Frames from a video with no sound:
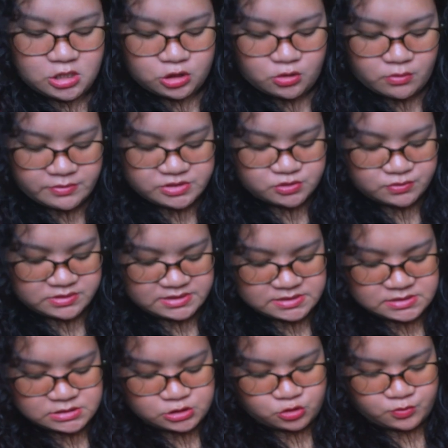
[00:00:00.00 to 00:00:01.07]
You know what was really
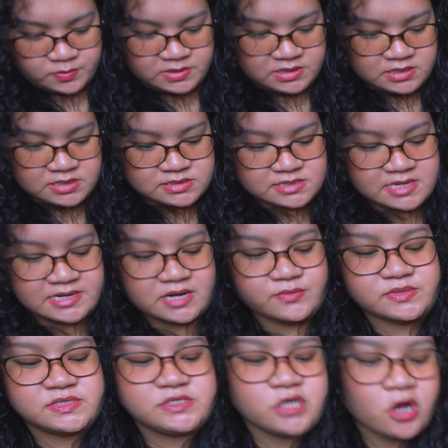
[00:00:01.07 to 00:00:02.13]
stupid is that I
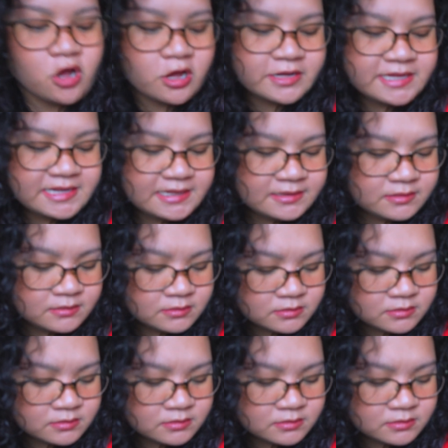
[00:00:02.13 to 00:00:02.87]
was talking